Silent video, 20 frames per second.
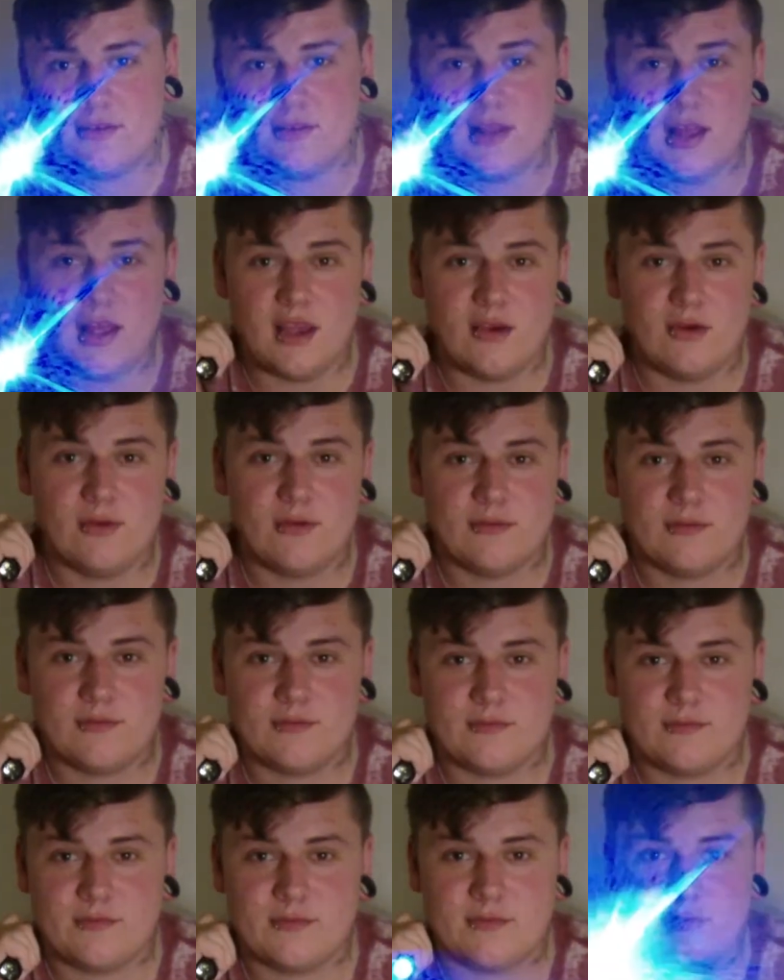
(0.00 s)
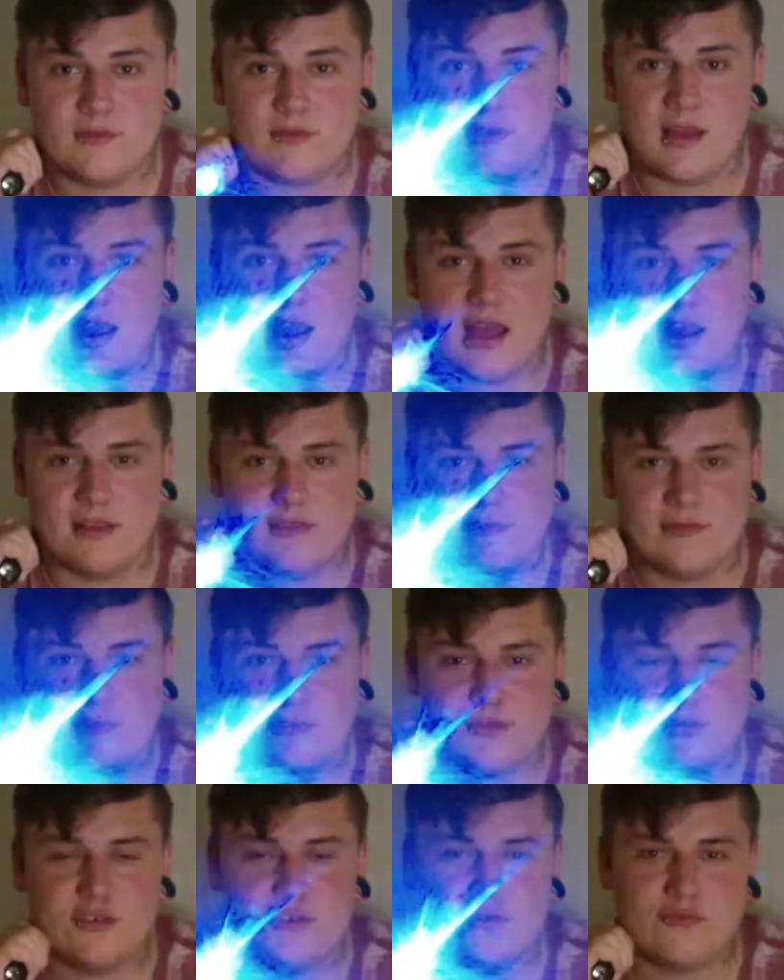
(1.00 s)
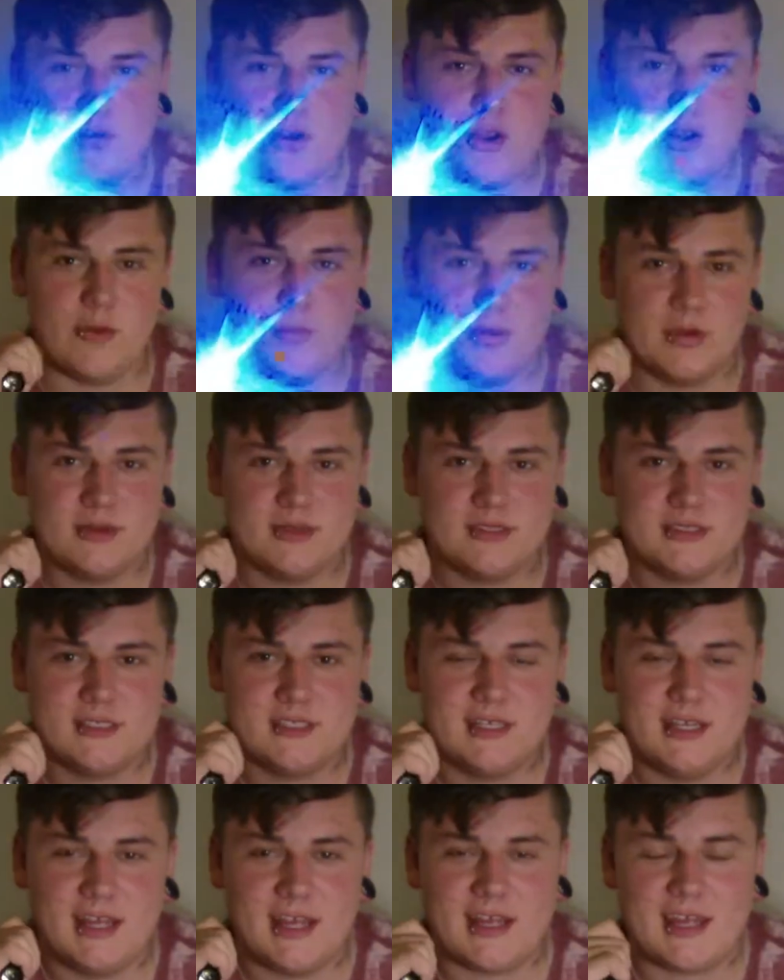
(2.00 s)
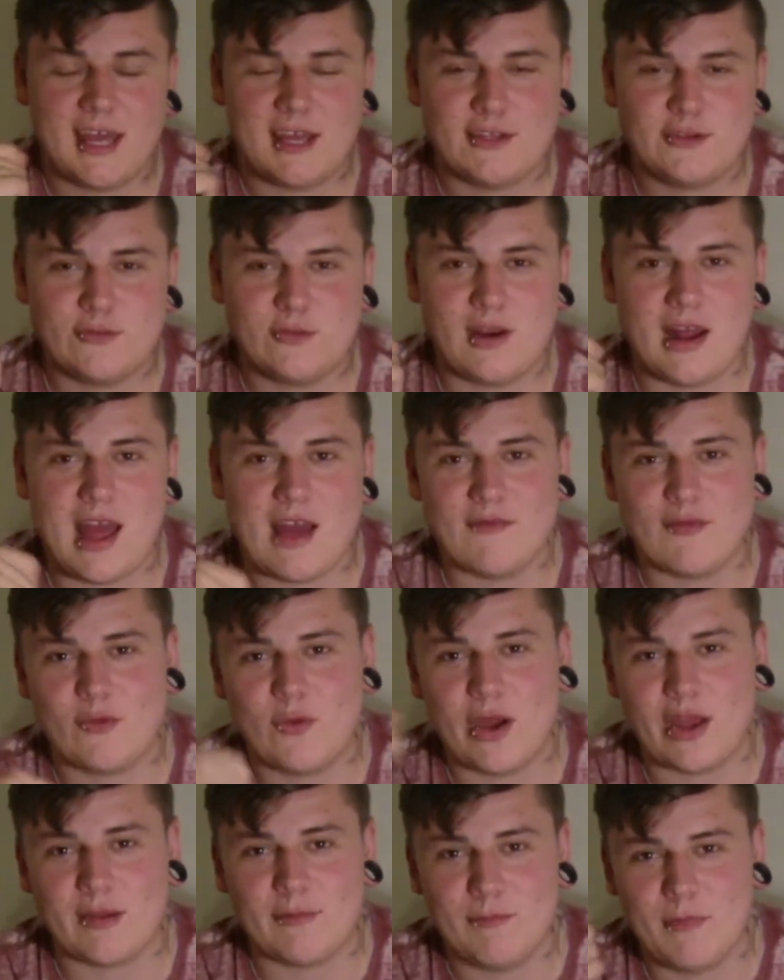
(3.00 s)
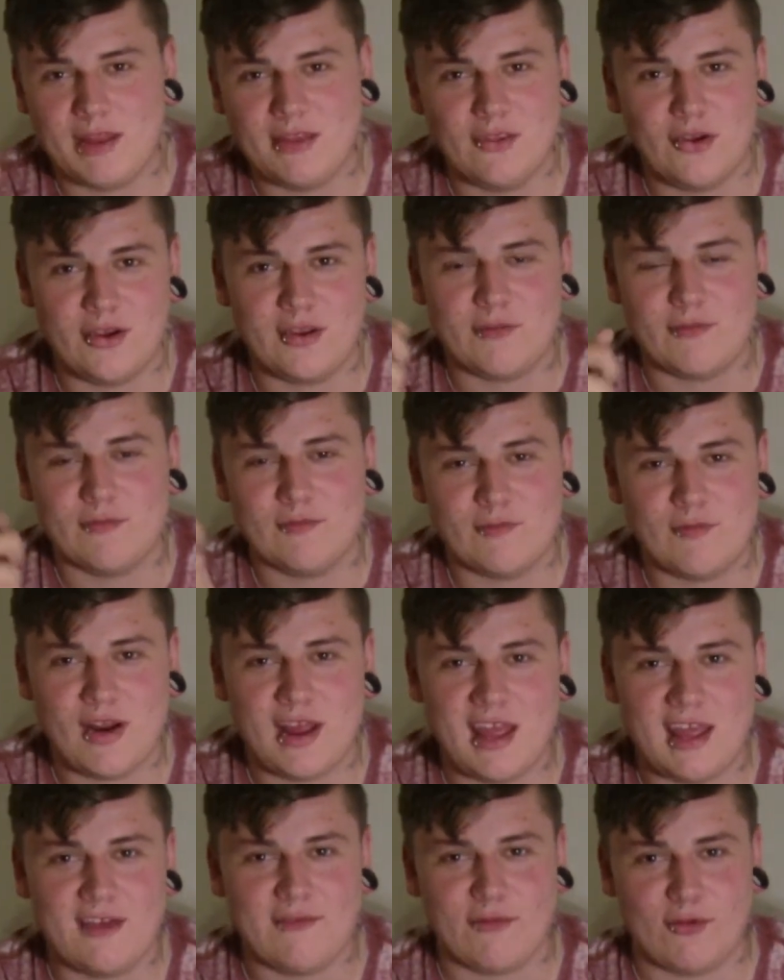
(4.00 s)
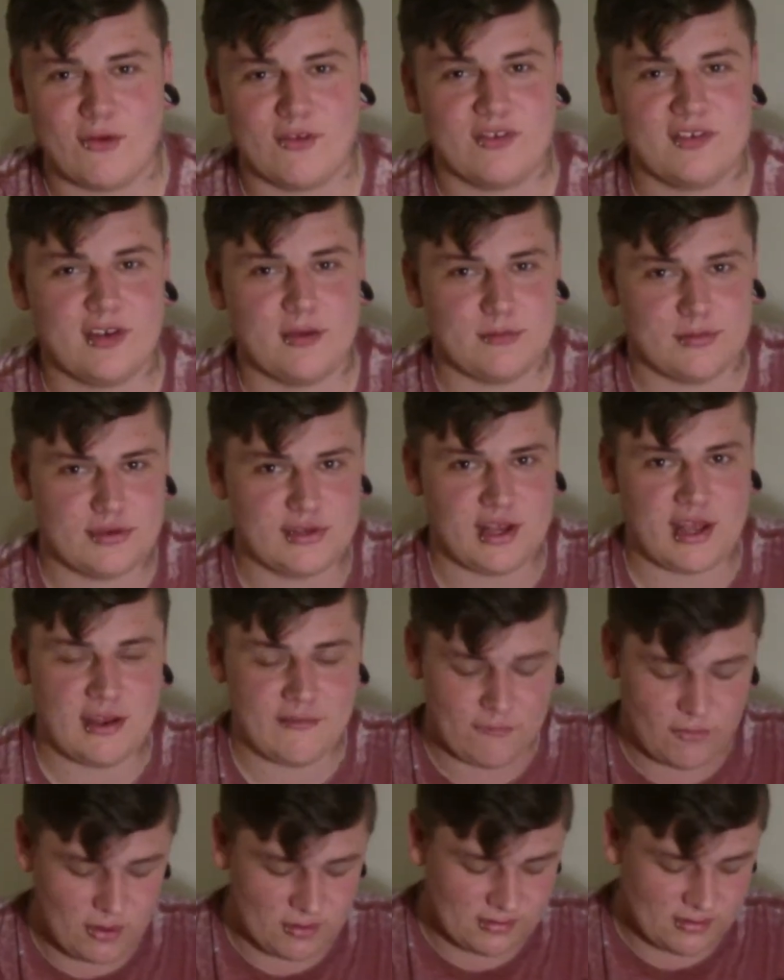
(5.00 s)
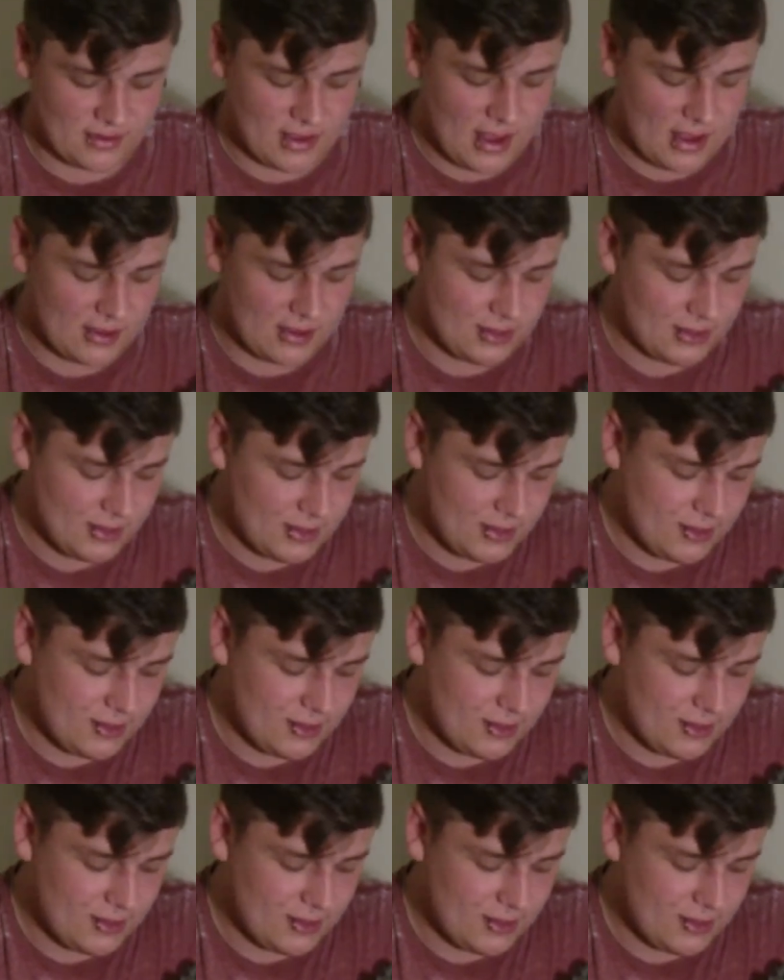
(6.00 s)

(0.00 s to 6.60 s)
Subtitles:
low, and strobe. In case you want to have a quick midnight rave or some shit, if you're into that.